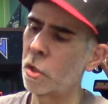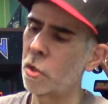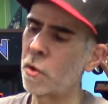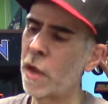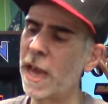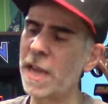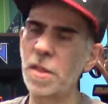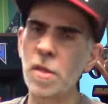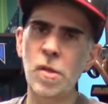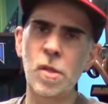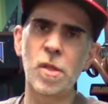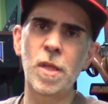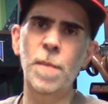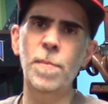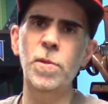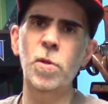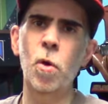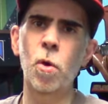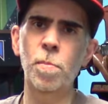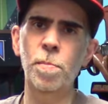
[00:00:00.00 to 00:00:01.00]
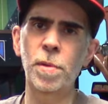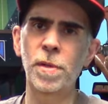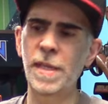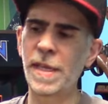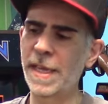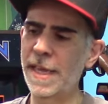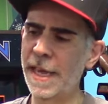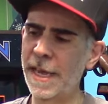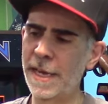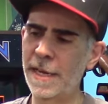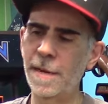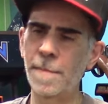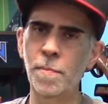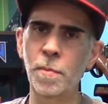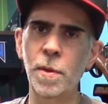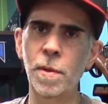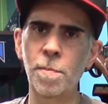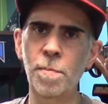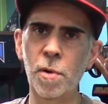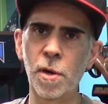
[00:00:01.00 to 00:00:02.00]
you have to disassemble the whole Build-A-Cade,
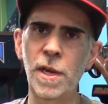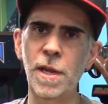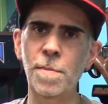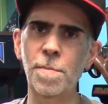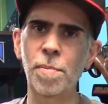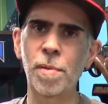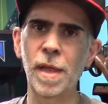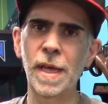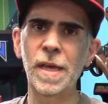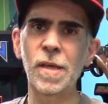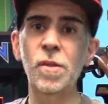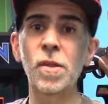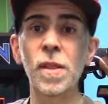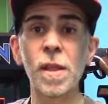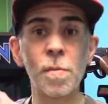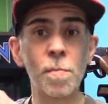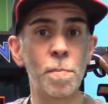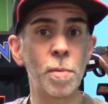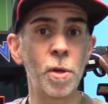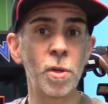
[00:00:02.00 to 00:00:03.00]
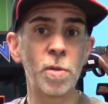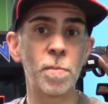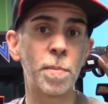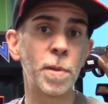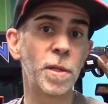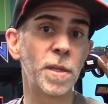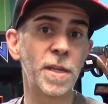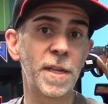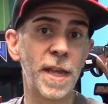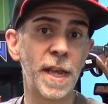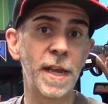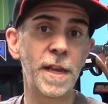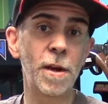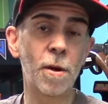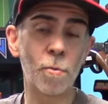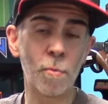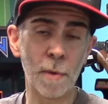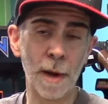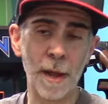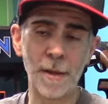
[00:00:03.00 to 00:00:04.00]
put it in place, and then build the Build-A-Cade
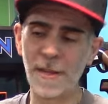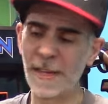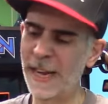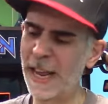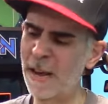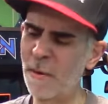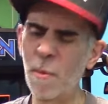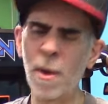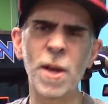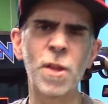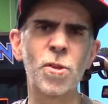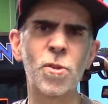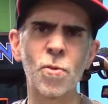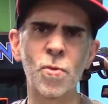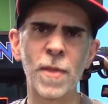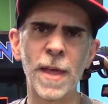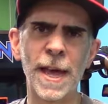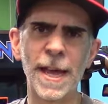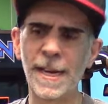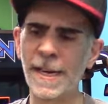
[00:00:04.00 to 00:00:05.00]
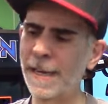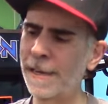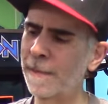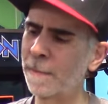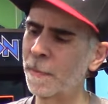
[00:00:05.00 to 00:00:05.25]
around it. I didn't want to do that.